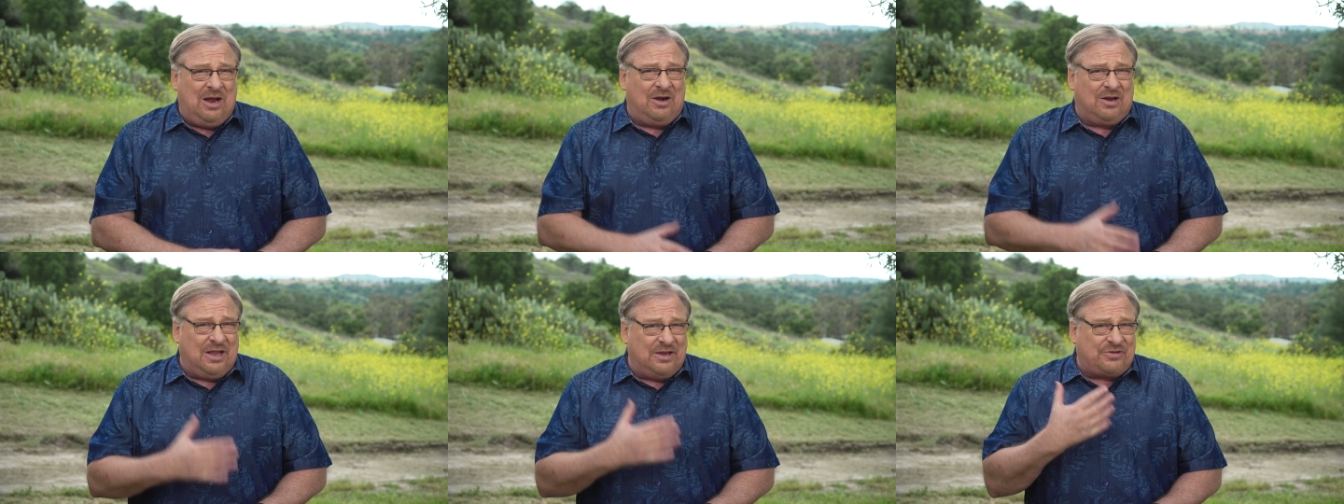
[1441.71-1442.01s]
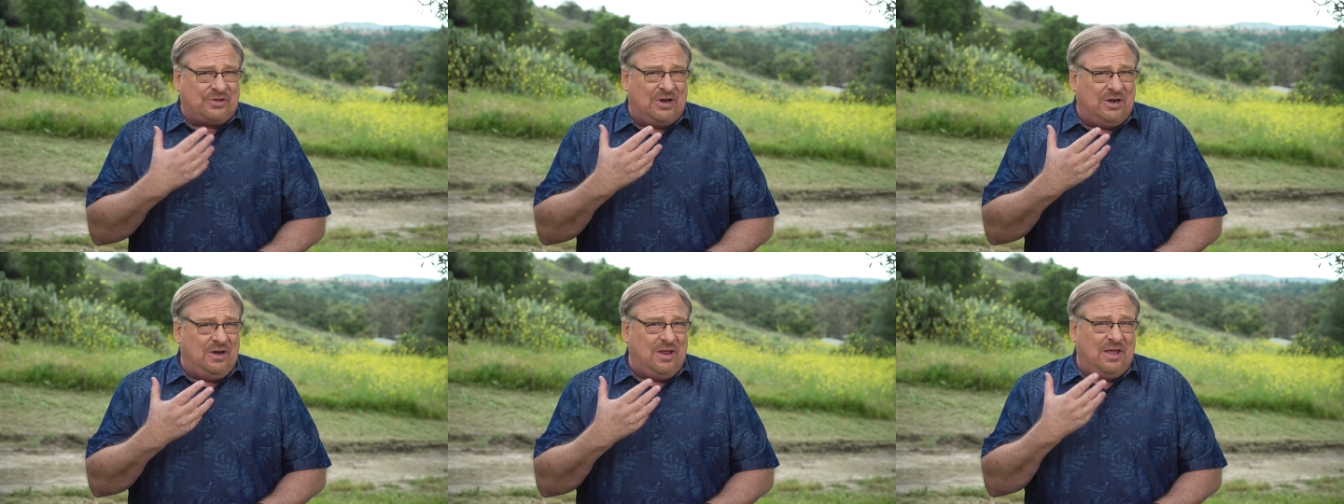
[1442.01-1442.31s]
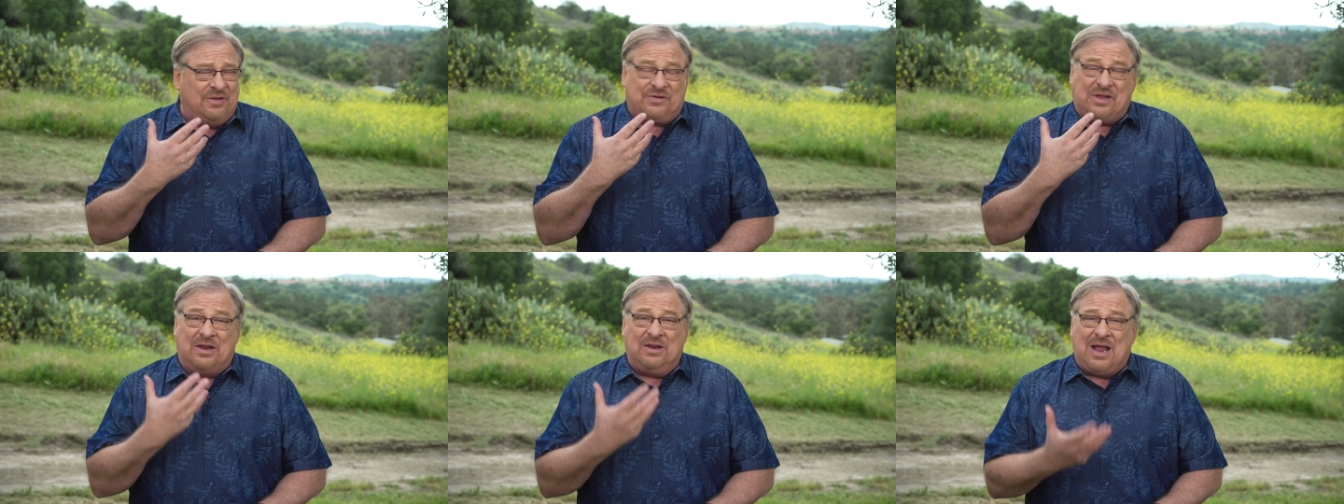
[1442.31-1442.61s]
there listening
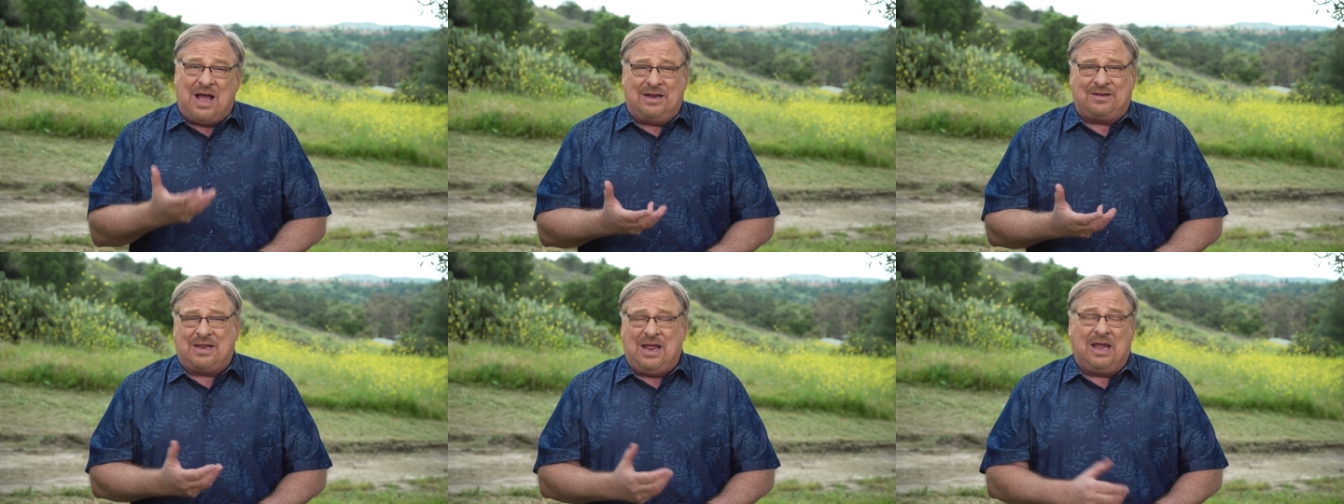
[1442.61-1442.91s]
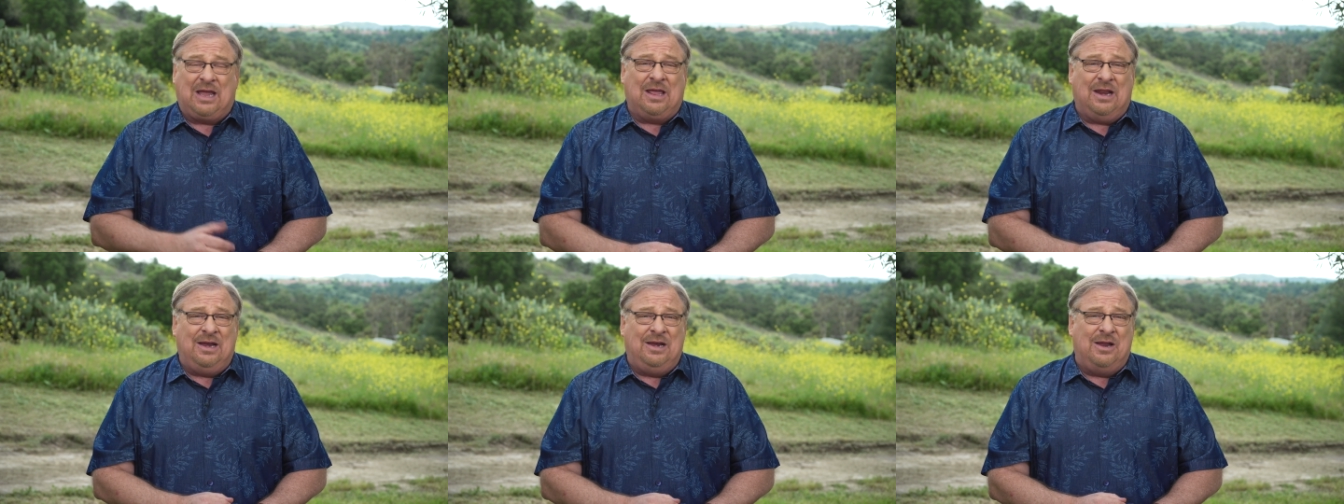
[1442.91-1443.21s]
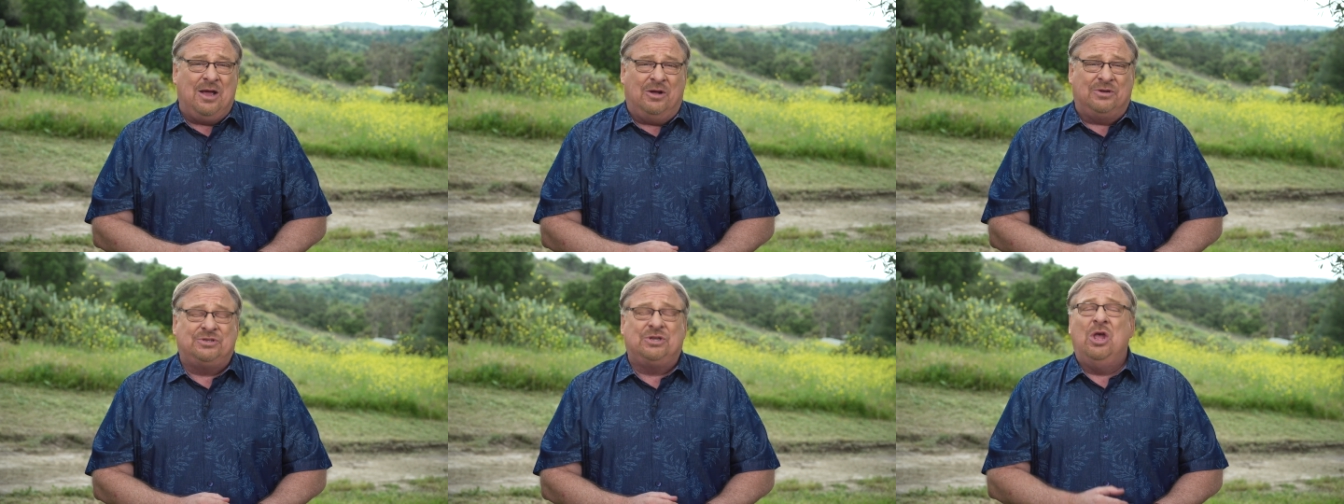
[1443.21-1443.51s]
to this and not taking any
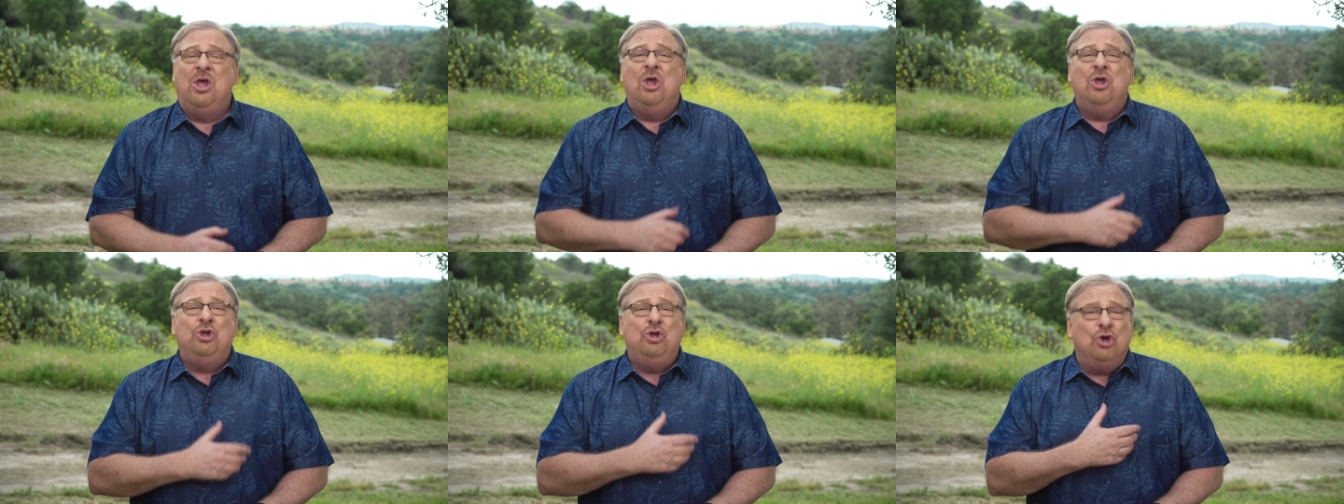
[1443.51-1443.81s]
notes,